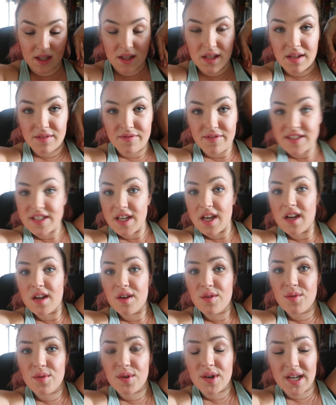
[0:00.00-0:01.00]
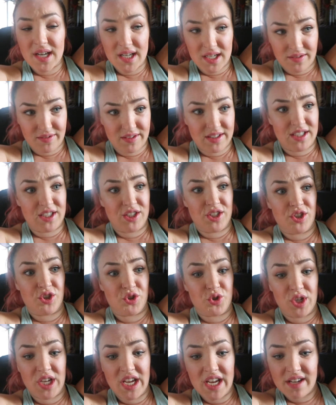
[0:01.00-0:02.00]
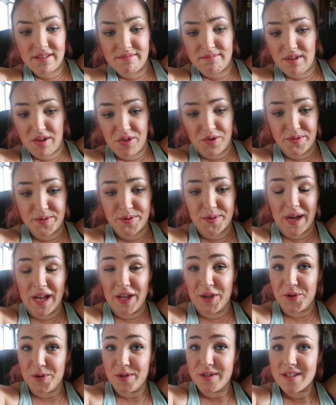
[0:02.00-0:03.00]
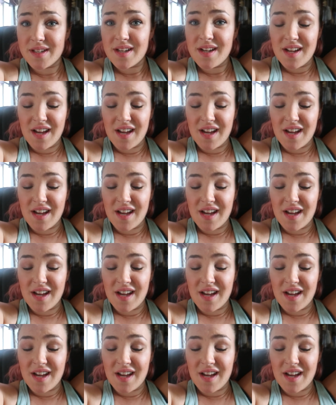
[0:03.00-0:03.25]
a video and I really enjoy it. I thought it was quite good.